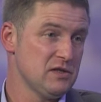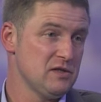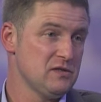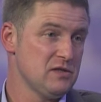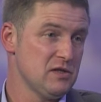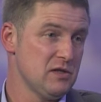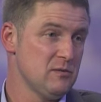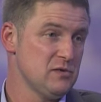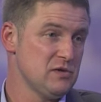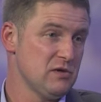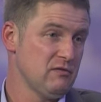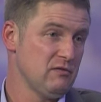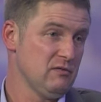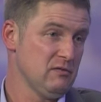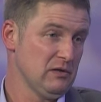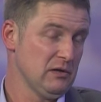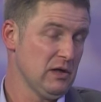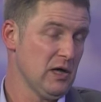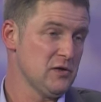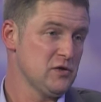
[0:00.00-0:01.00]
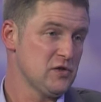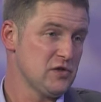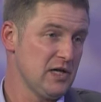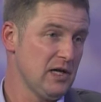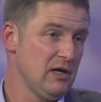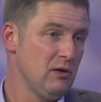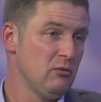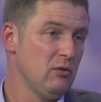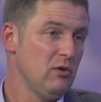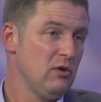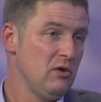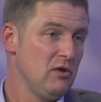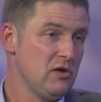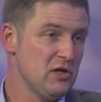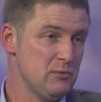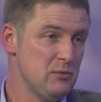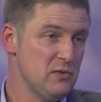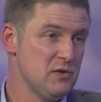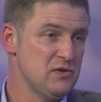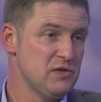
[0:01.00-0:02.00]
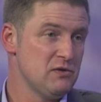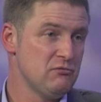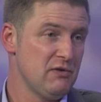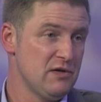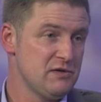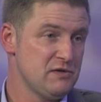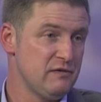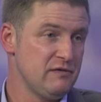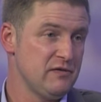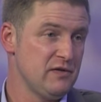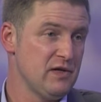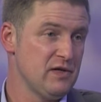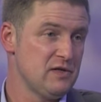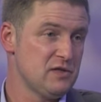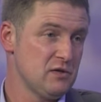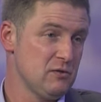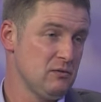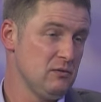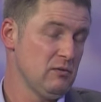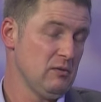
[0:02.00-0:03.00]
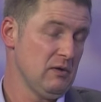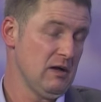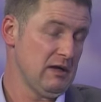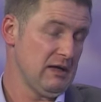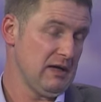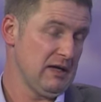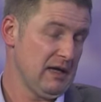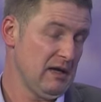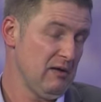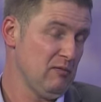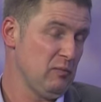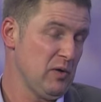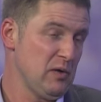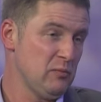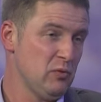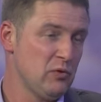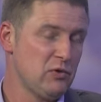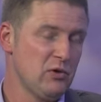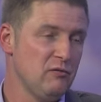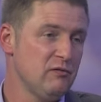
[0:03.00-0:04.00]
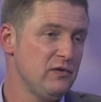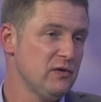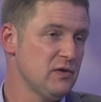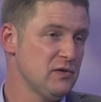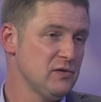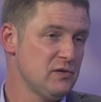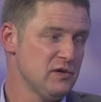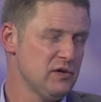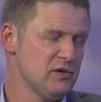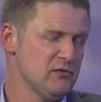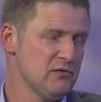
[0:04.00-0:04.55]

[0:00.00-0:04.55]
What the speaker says: in terms of large-scale community retrofit to give people confidence in the